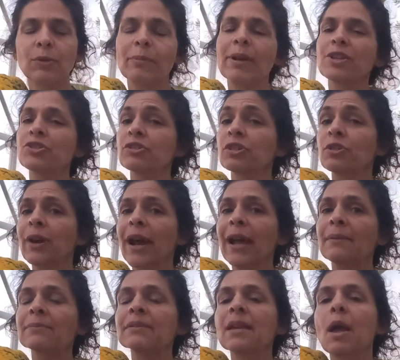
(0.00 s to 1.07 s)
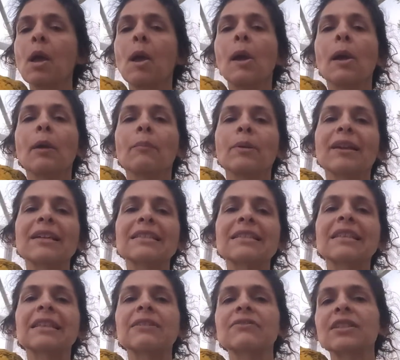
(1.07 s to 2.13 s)
We measure in grams because it
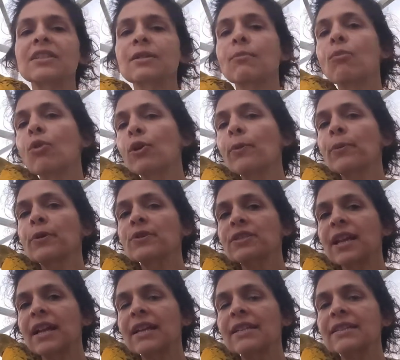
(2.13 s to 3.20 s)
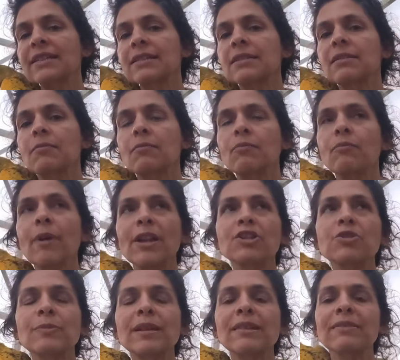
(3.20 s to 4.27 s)
gives us a more precise
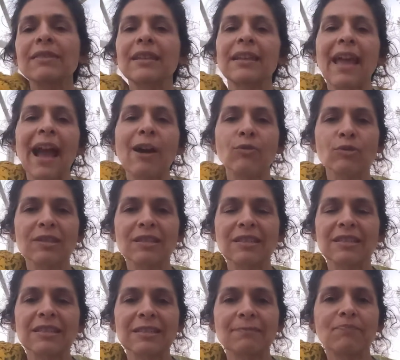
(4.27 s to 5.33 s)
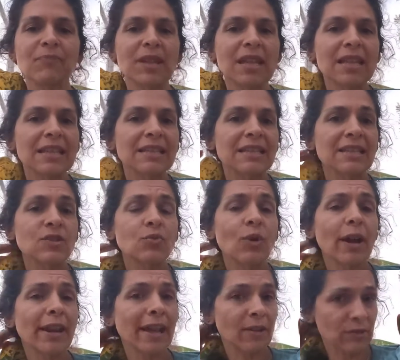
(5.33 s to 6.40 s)
measurement than ounces. Since
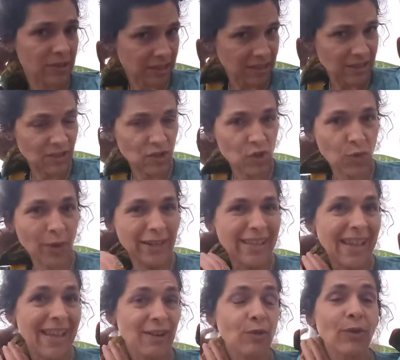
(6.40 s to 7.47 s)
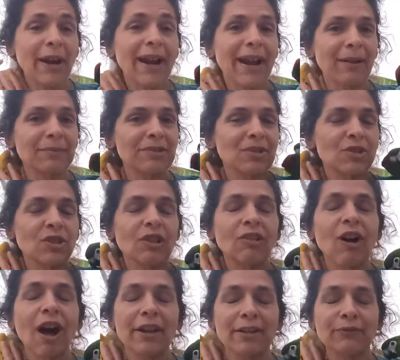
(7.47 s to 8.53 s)
one ounce is 28 grams, there's a
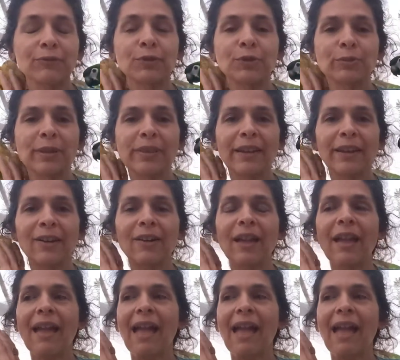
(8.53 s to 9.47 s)
lot of room in there.